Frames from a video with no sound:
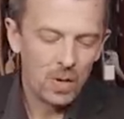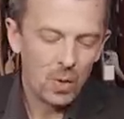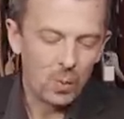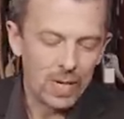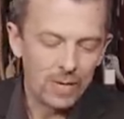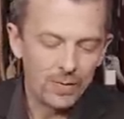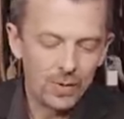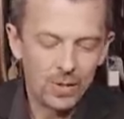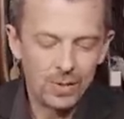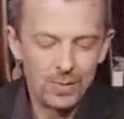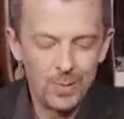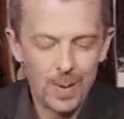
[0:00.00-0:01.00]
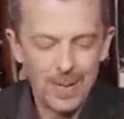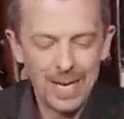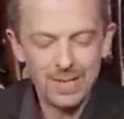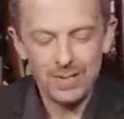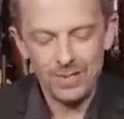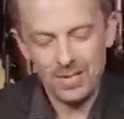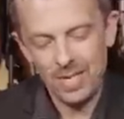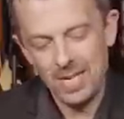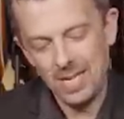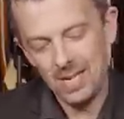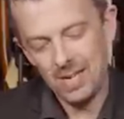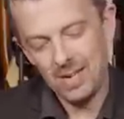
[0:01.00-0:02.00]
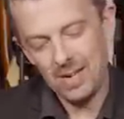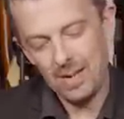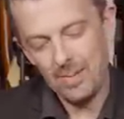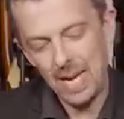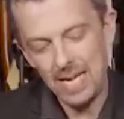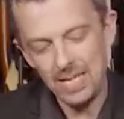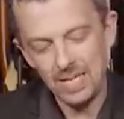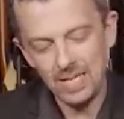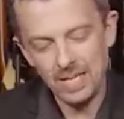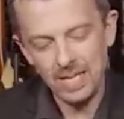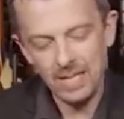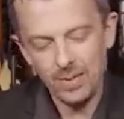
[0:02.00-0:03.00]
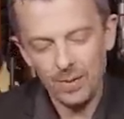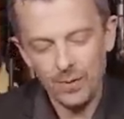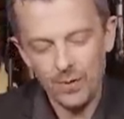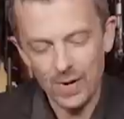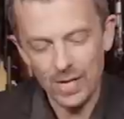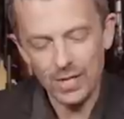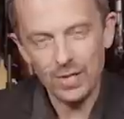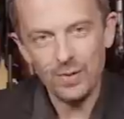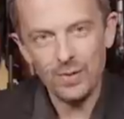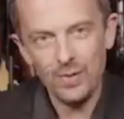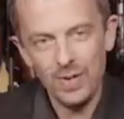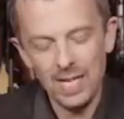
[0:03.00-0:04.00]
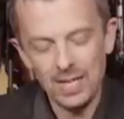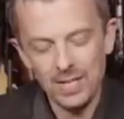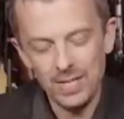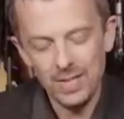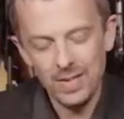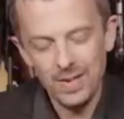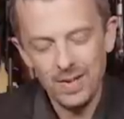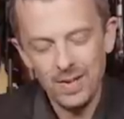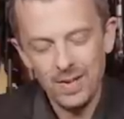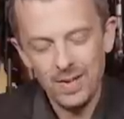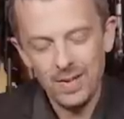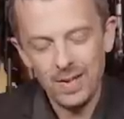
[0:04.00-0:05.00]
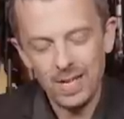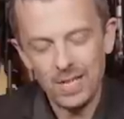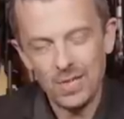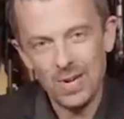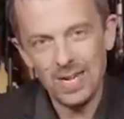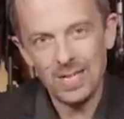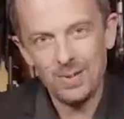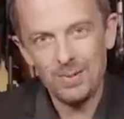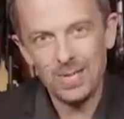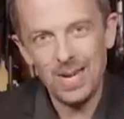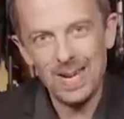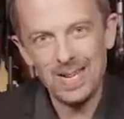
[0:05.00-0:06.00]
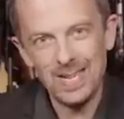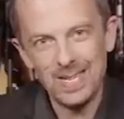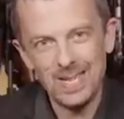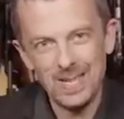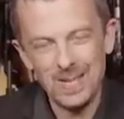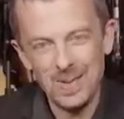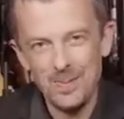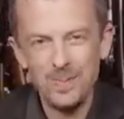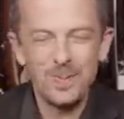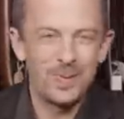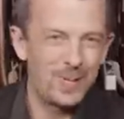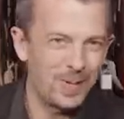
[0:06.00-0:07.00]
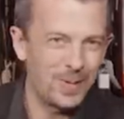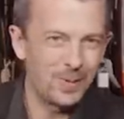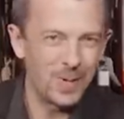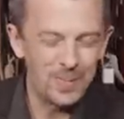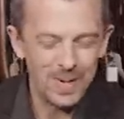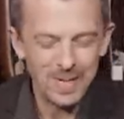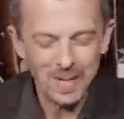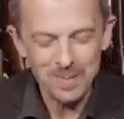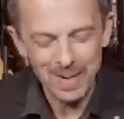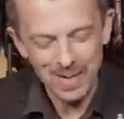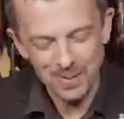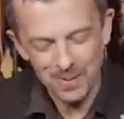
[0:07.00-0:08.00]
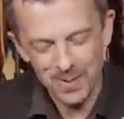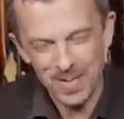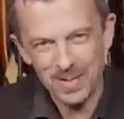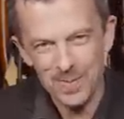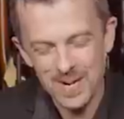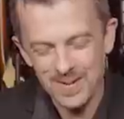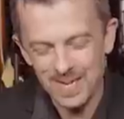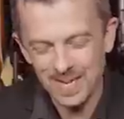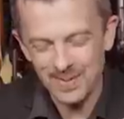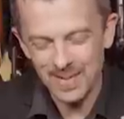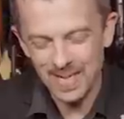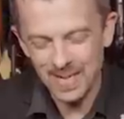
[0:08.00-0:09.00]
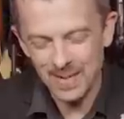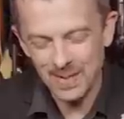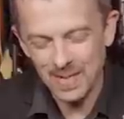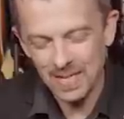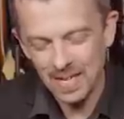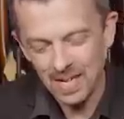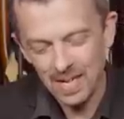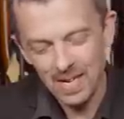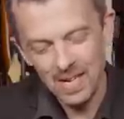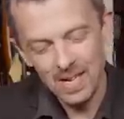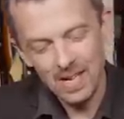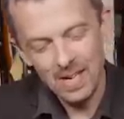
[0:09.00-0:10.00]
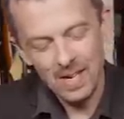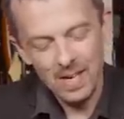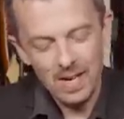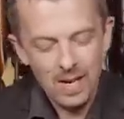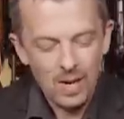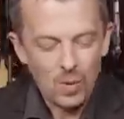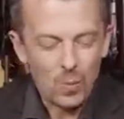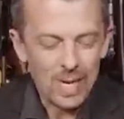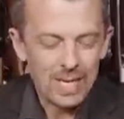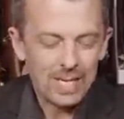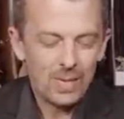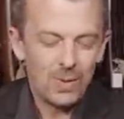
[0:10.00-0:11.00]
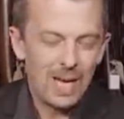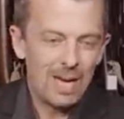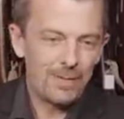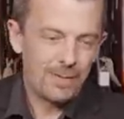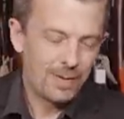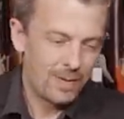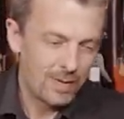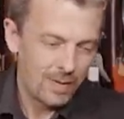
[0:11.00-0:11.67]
We have abandoned the patented friction fit extractor retaining system. If you don't know what I mean, go back and watch the previous videos. We still have